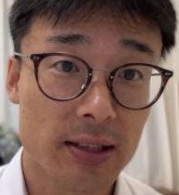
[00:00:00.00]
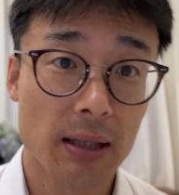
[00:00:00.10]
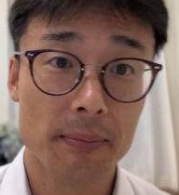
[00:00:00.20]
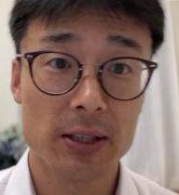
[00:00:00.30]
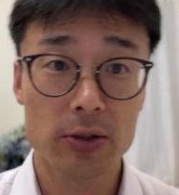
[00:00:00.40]

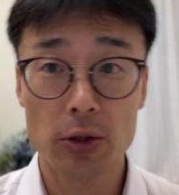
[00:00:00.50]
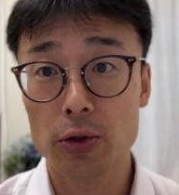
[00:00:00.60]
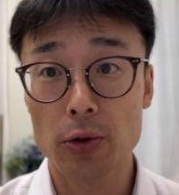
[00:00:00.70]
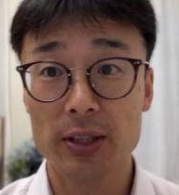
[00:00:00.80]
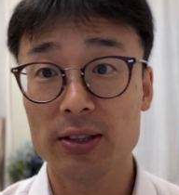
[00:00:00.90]
That means you're
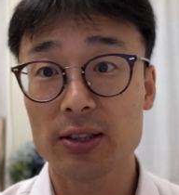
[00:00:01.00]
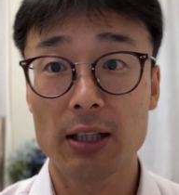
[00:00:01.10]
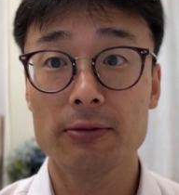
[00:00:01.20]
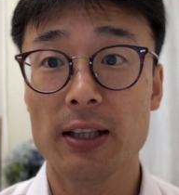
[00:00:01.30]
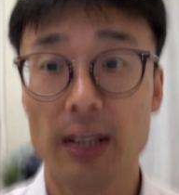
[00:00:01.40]
doing
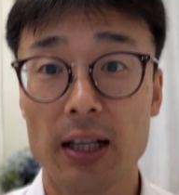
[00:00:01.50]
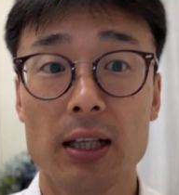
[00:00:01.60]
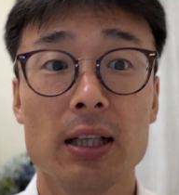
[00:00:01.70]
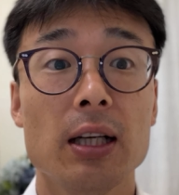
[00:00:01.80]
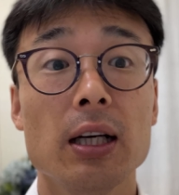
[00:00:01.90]
stuff that are
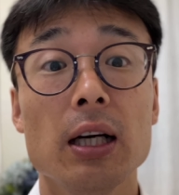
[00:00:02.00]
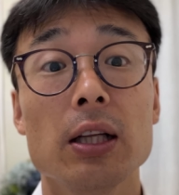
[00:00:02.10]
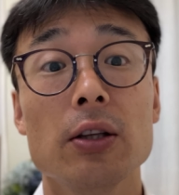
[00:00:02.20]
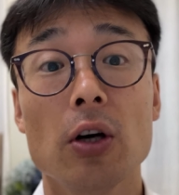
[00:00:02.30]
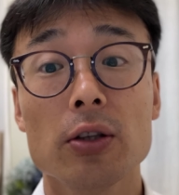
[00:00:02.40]

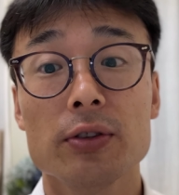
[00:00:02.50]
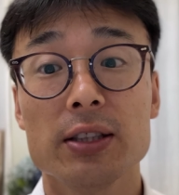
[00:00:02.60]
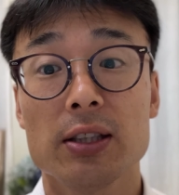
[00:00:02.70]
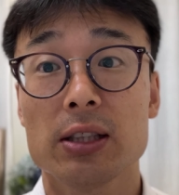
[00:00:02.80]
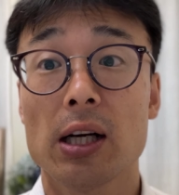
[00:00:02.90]
not
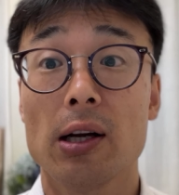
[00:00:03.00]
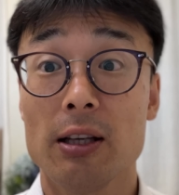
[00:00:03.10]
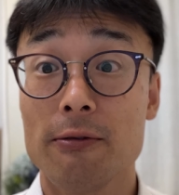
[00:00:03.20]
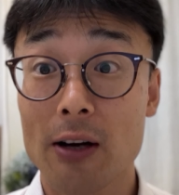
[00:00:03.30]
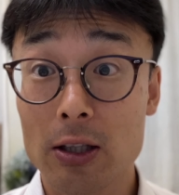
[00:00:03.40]
necessarily
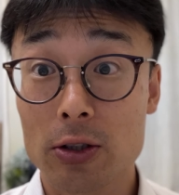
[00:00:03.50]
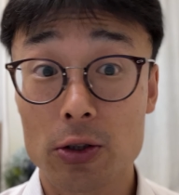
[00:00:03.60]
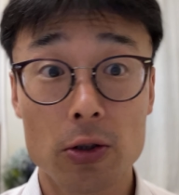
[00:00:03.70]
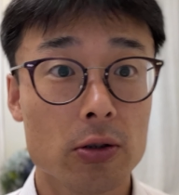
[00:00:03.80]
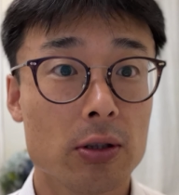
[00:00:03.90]

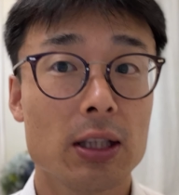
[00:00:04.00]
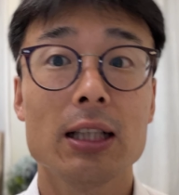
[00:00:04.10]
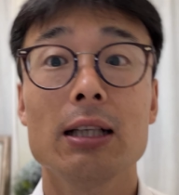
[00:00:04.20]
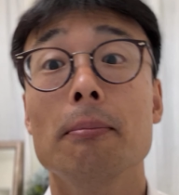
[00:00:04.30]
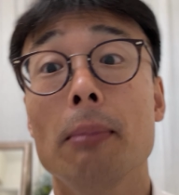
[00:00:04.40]
functional,
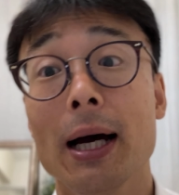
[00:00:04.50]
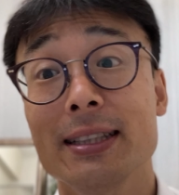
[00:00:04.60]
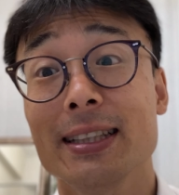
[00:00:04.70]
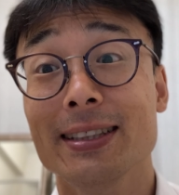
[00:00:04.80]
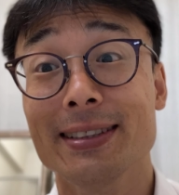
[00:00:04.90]

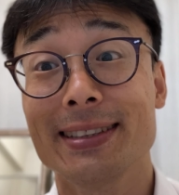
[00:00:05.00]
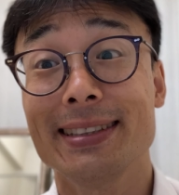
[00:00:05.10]
biting a